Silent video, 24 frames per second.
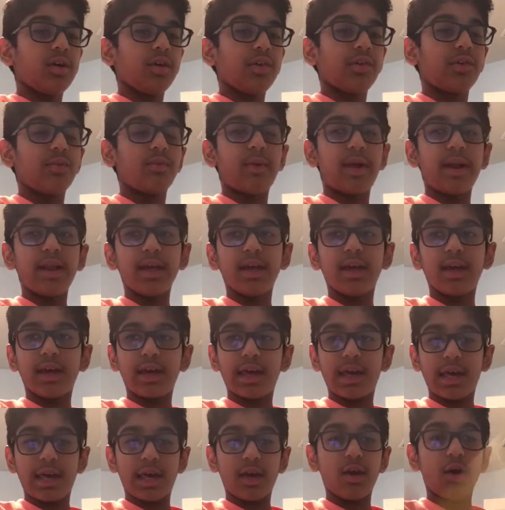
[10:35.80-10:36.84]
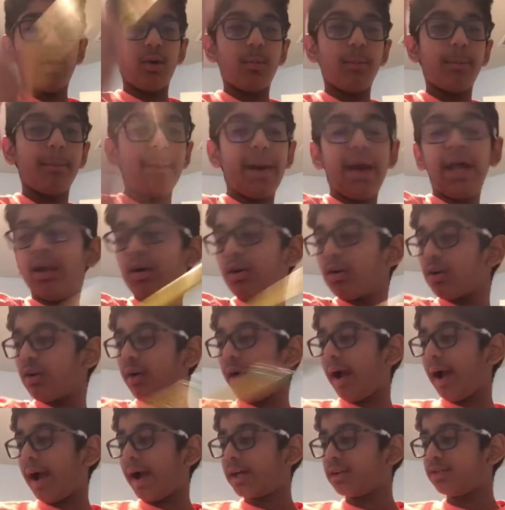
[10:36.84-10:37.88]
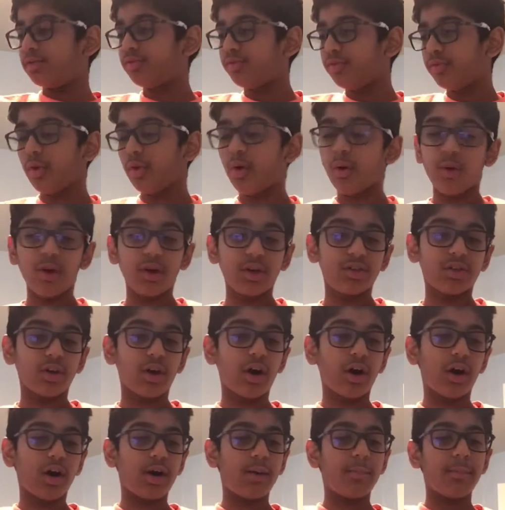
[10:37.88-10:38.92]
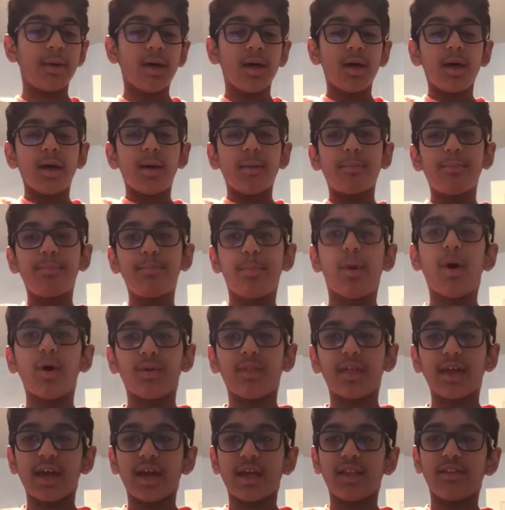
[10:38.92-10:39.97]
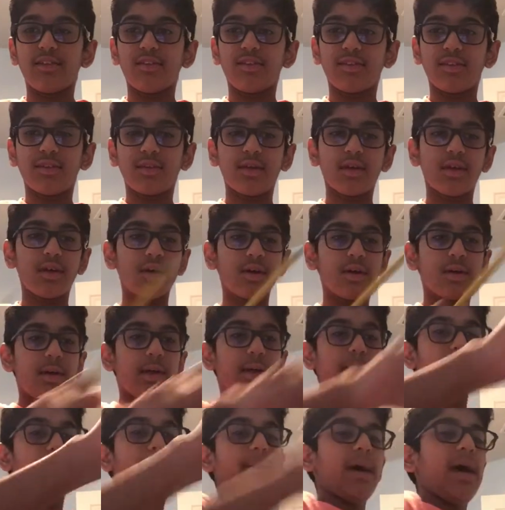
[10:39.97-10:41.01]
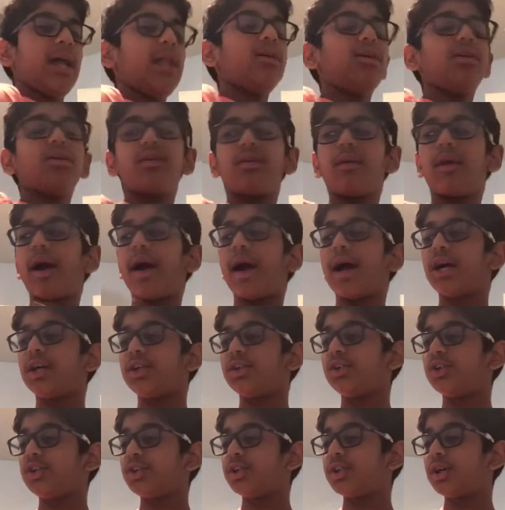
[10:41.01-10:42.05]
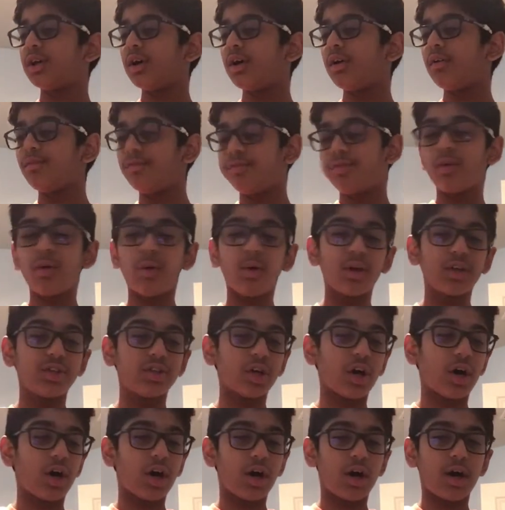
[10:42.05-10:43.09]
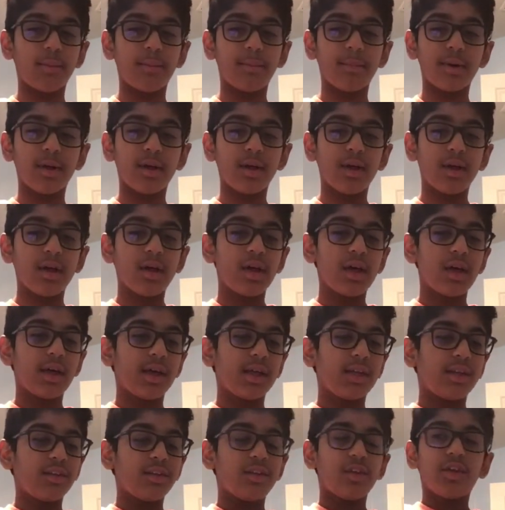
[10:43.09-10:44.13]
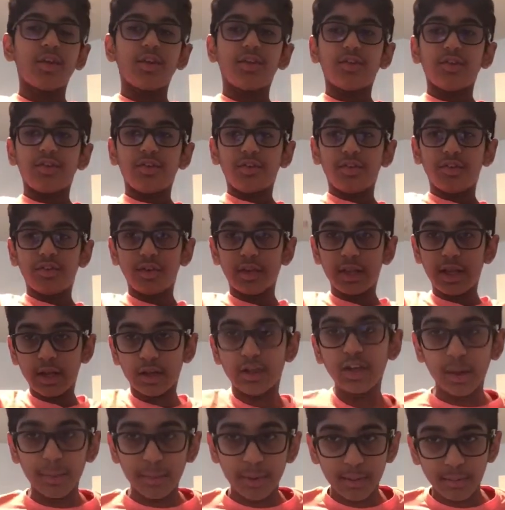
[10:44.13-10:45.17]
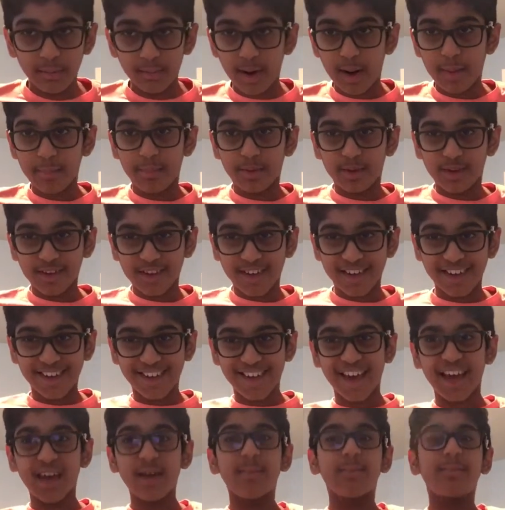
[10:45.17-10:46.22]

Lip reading: ready? And go. Metal Crash, floor tom, both hands. Metal Crash, floor tom, snare drum, and red book, okay?